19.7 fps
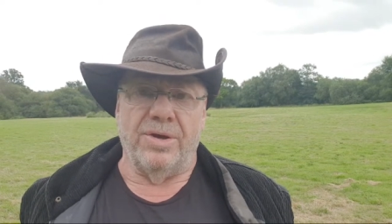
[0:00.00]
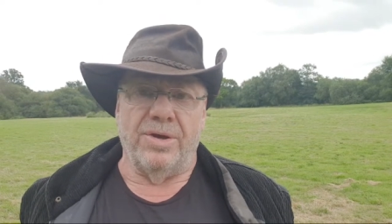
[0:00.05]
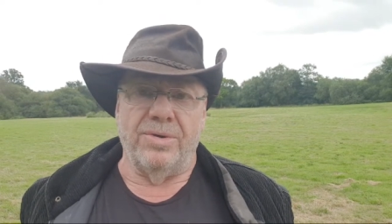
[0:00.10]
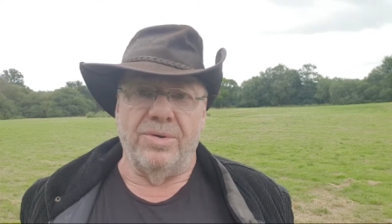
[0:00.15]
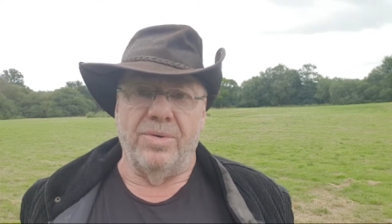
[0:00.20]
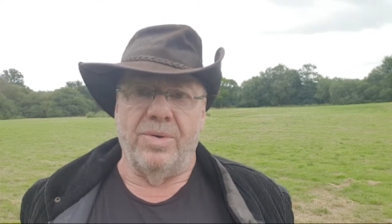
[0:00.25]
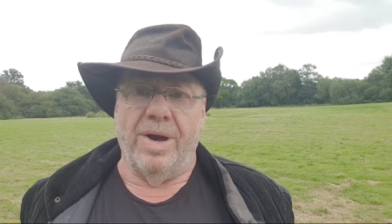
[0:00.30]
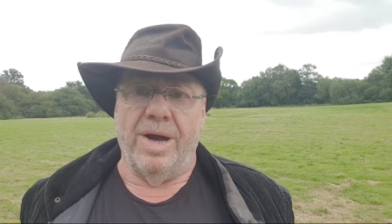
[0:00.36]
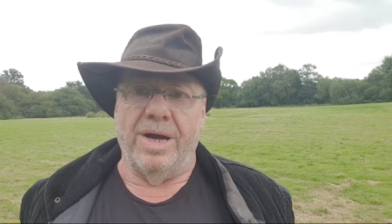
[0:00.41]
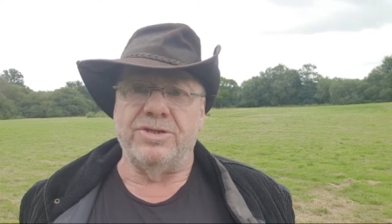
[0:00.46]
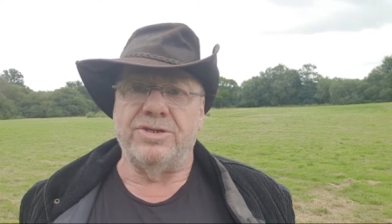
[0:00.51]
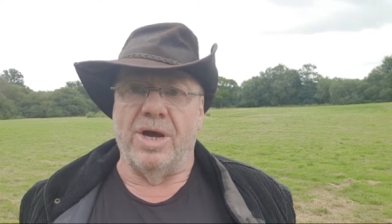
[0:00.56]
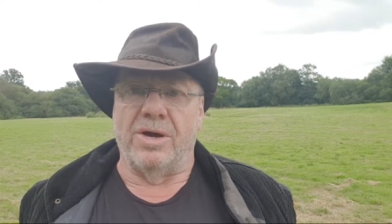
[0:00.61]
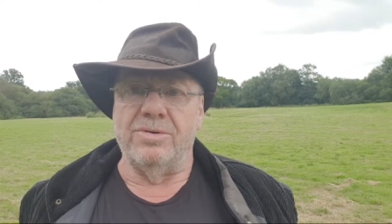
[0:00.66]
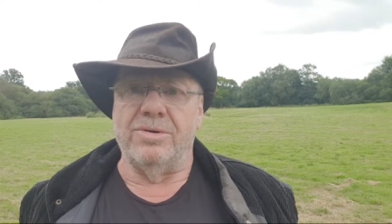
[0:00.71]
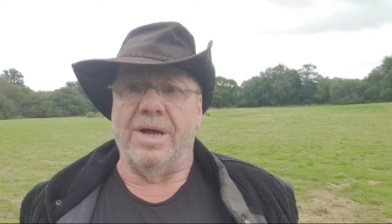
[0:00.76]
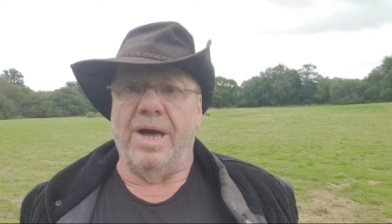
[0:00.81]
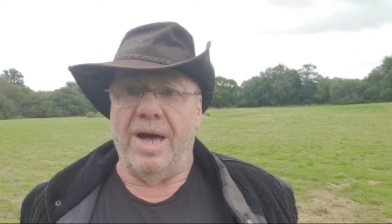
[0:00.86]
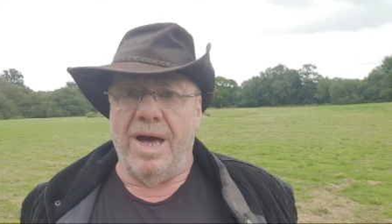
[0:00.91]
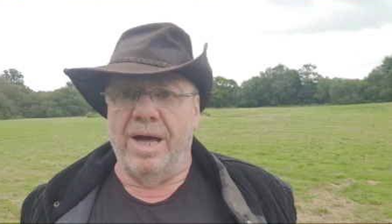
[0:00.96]
so
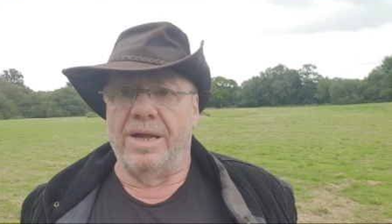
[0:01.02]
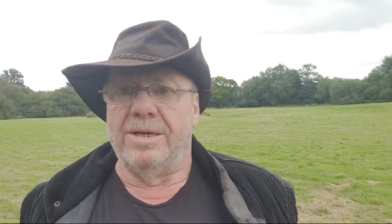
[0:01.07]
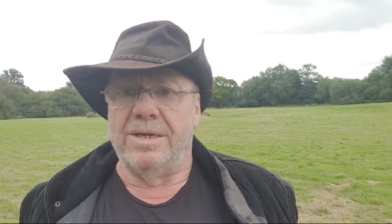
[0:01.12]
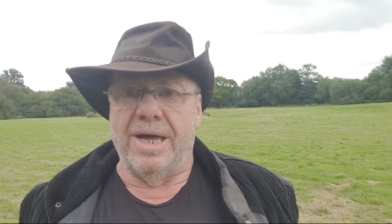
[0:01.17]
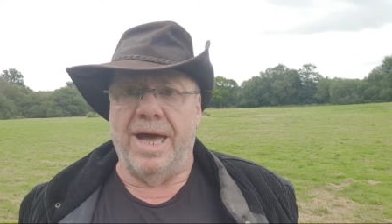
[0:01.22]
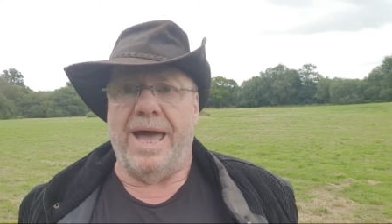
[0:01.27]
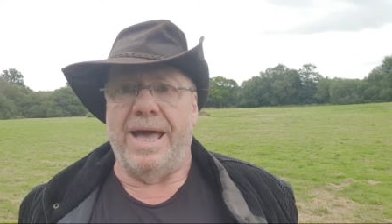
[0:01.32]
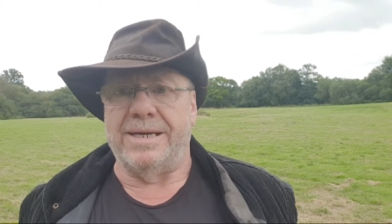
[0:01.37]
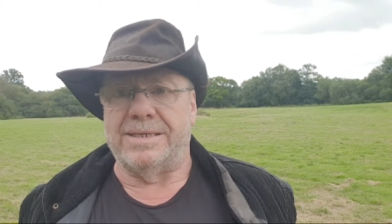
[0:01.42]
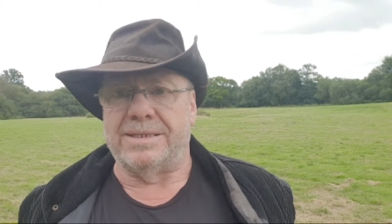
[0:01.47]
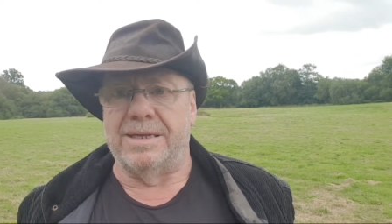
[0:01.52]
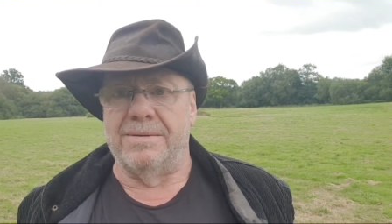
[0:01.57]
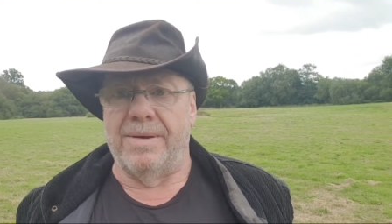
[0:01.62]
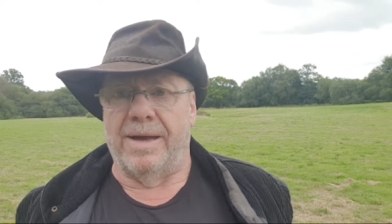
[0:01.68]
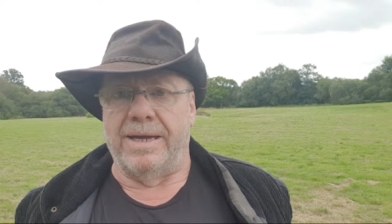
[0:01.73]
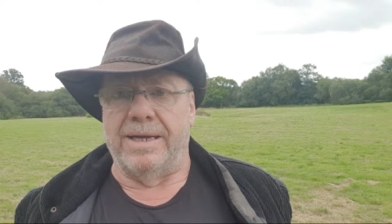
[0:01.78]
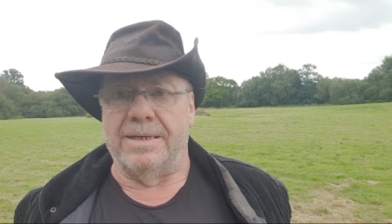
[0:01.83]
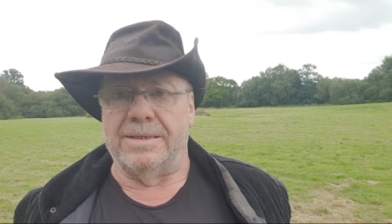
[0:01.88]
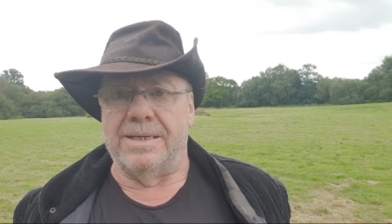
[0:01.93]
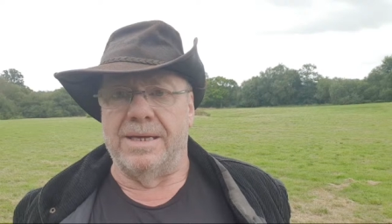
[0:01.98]
don't
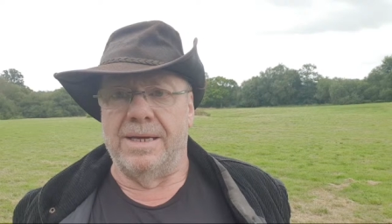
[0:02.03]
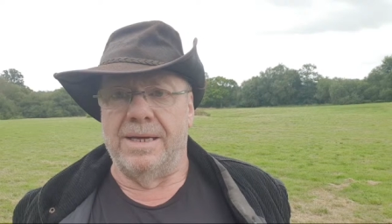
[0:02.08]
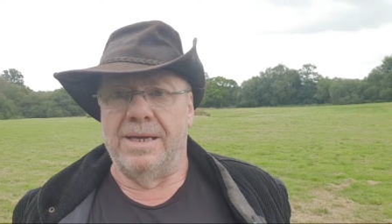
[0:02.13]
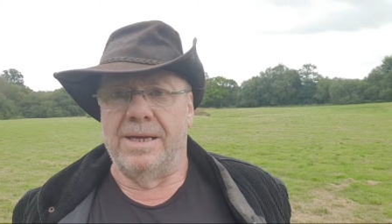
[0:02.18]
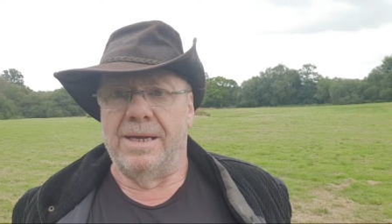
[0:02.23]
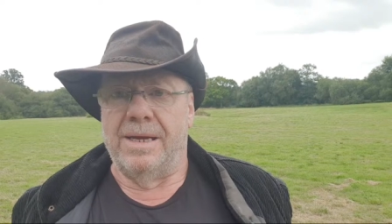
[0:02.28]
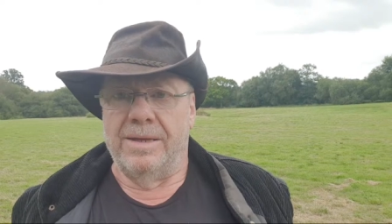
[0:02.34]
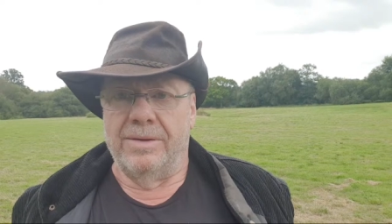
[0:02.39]
underestimate